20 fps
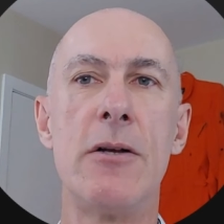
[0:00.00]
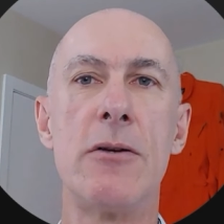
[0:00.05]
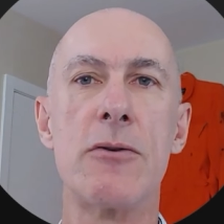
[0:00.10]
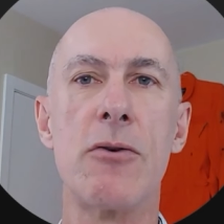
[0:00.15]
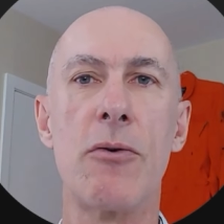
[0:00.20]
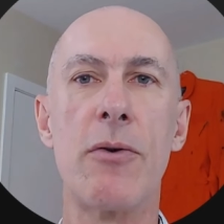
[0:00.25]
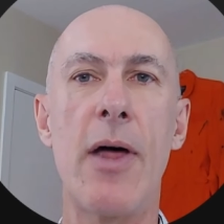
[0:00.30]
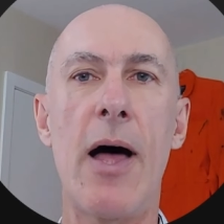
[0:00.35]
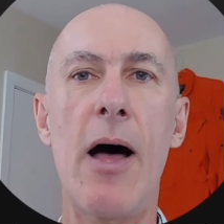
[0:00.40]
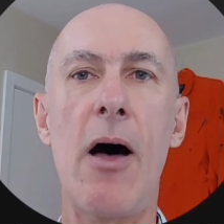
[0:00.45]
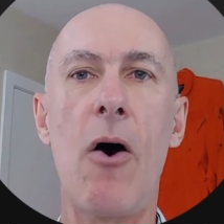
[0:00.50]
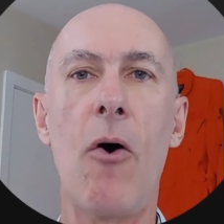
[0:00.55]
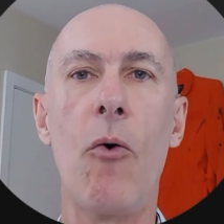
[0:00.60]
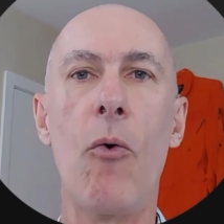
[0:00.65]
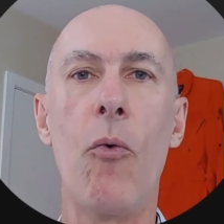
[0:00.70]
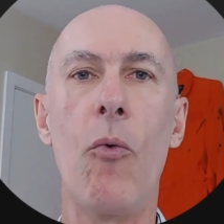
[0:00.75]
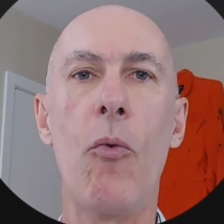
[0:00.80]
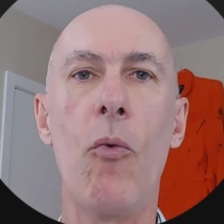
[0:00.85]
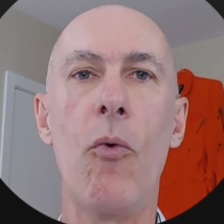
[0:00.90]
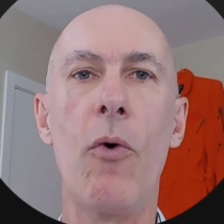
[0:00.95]
So
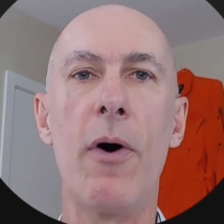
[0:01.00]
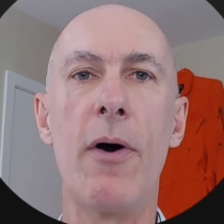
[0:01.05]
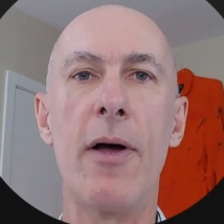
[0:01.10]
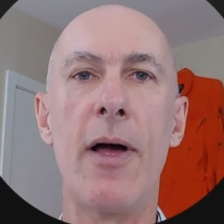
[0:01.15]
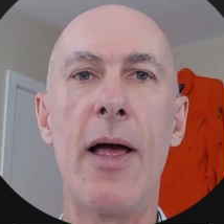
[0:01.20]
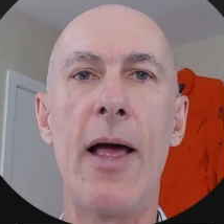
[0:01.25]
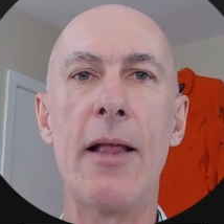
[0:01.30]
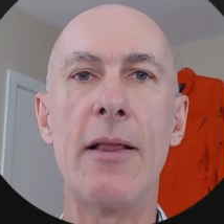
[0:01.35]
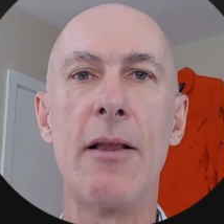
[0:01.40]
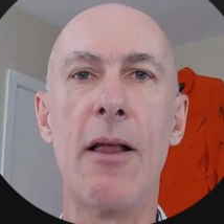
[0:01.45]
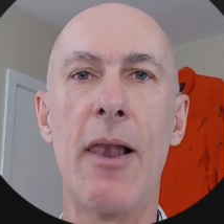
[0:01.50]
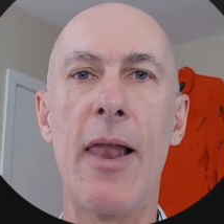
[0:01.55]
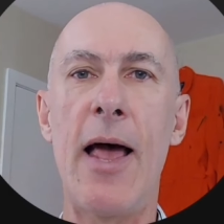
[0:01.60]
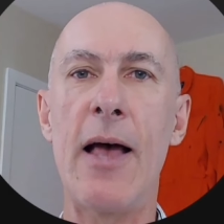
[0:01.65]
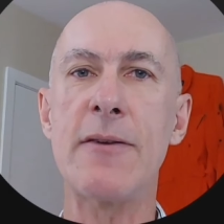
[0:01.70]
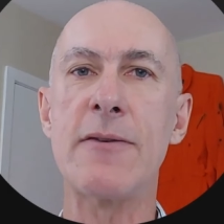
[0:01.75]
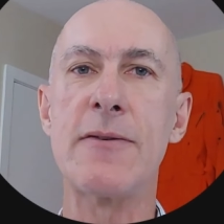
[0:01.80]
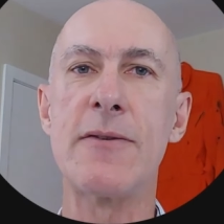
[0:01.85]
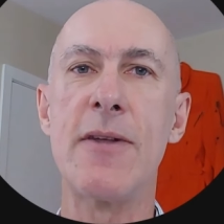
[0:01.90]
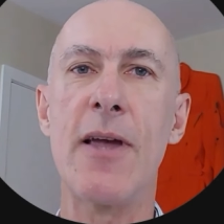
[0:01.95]
now the
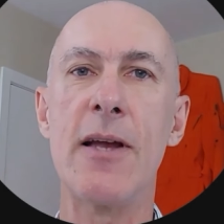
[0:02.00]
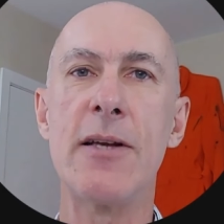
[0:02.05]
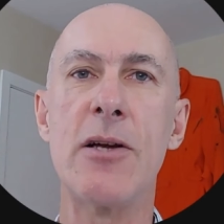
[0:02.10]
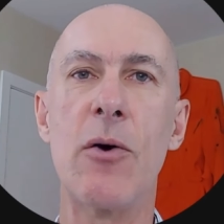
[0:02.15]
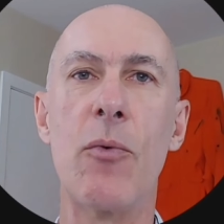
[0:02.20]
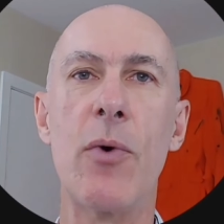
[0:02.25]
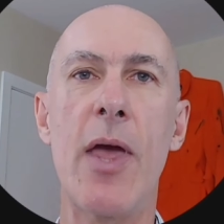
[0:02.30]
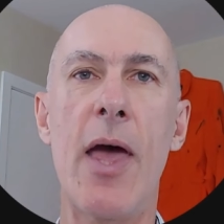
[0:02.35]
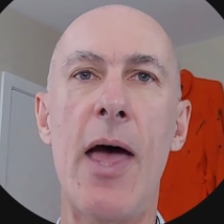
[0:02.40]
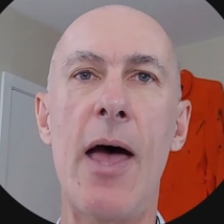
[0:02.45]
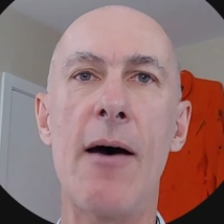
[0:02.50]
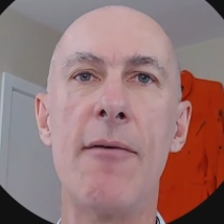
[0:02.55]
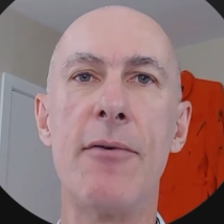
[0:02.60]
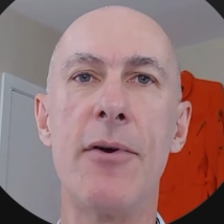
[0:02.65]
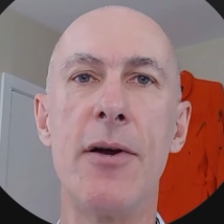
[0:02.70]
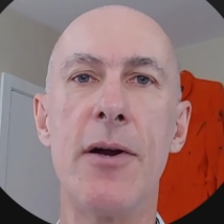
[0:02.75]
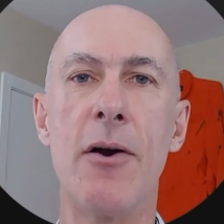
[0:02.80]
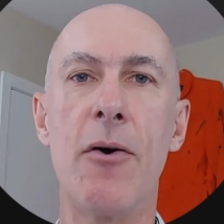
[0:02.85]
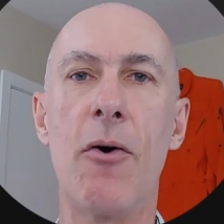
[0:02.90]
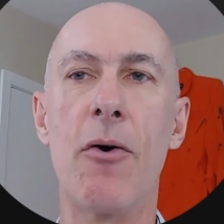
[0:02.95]
last stage that we have
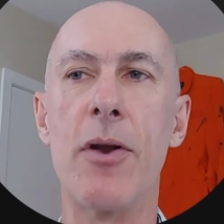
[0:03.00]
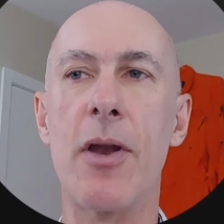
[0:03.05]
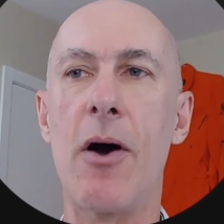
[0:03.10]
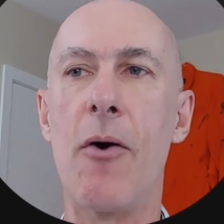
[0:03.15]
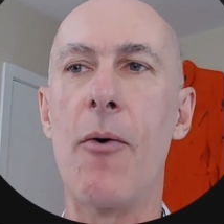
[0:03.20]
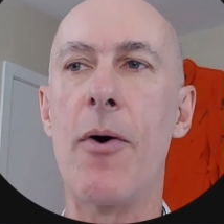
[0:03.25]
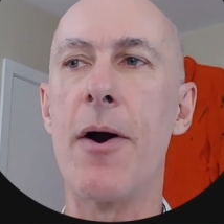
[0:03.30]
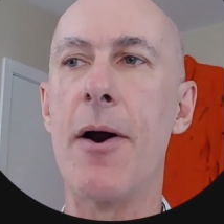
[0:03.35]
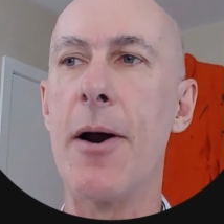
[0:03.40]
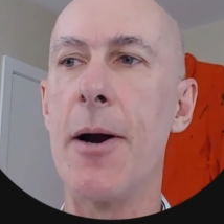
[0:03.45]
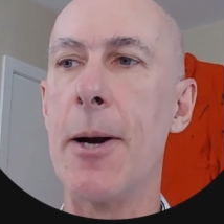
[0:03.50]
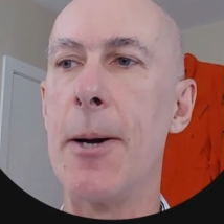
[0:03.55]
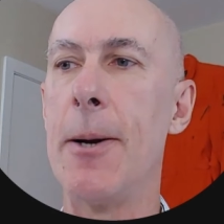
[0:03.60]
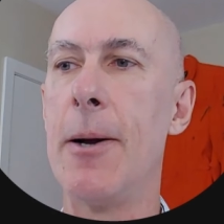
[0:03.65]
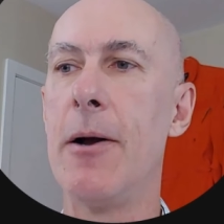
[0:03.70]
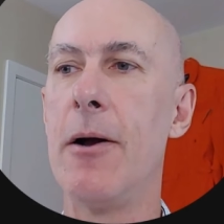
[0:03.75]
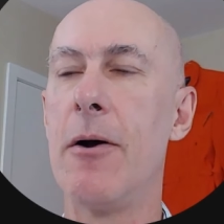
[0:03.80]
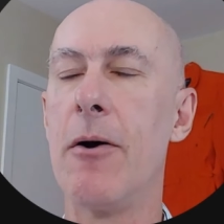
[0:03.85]
here on our